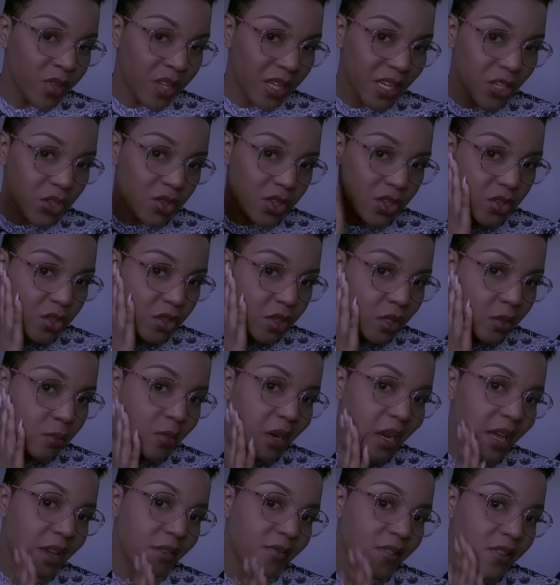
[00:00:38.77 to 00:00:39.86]
Literally just some
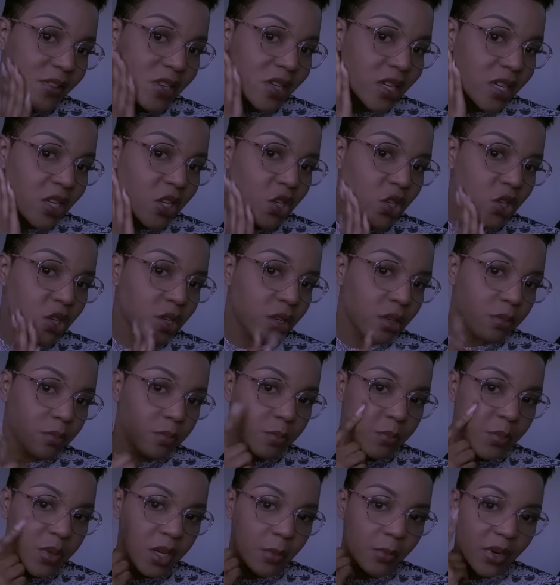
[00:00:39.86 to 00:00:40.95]
light foundation,
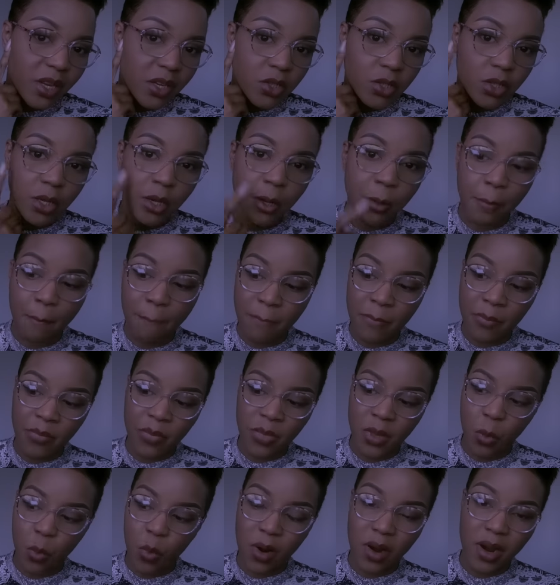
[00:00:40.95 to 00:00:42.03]
bit of blusher,
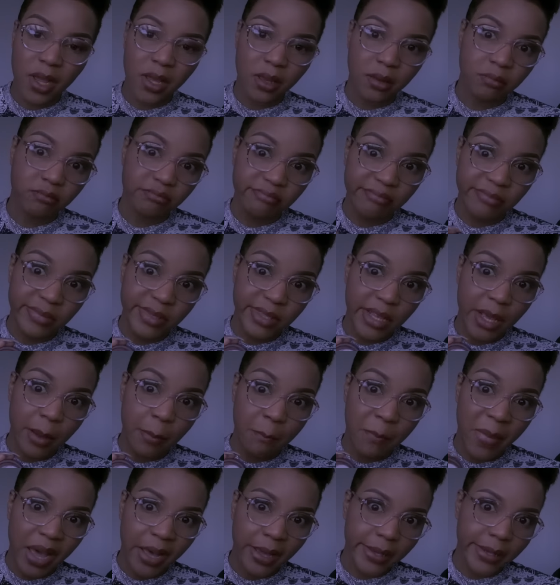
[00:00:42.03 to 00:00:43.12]
wearing a
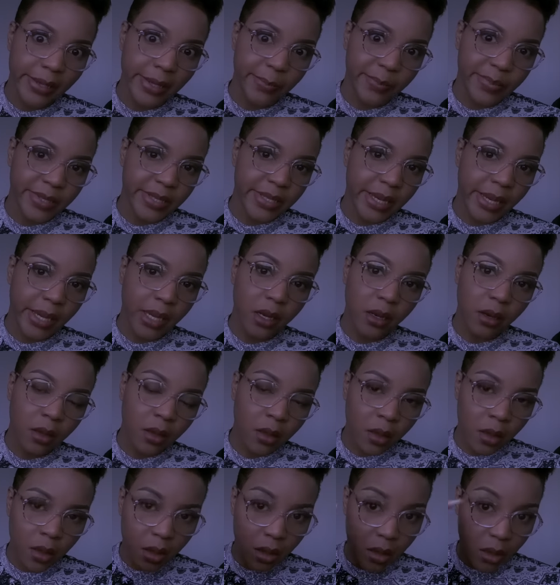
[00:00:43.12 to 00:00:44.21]
MAC lip stain,
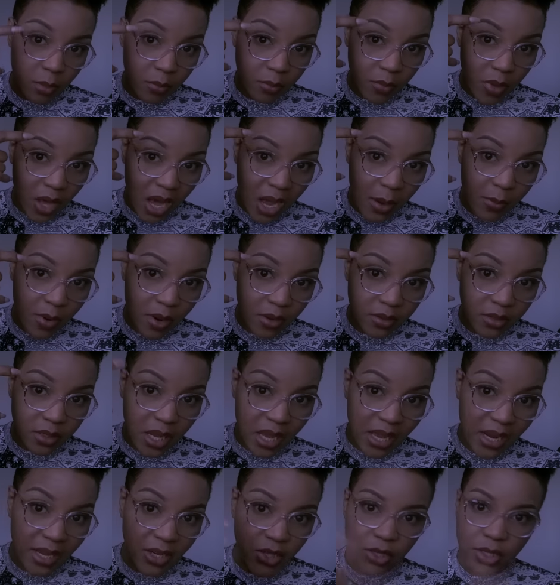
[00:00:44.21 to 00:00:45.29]
eyebrows,
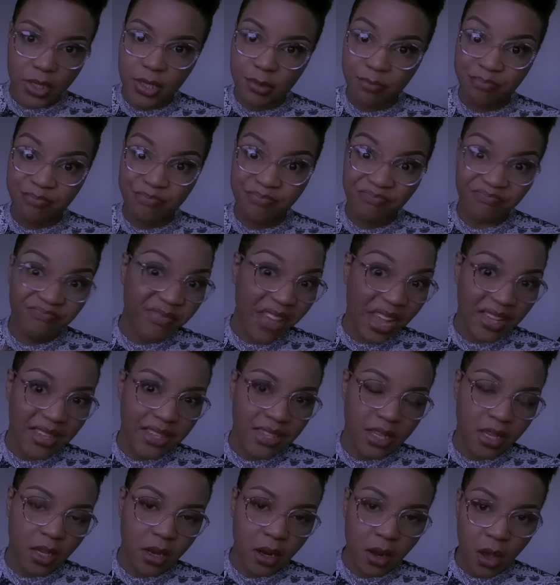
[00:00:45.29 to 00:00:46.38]
eyelashes, that's
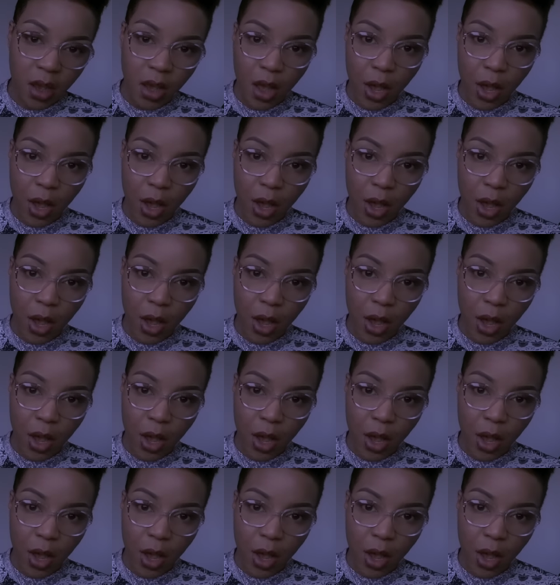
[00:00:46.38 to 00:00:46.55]
it.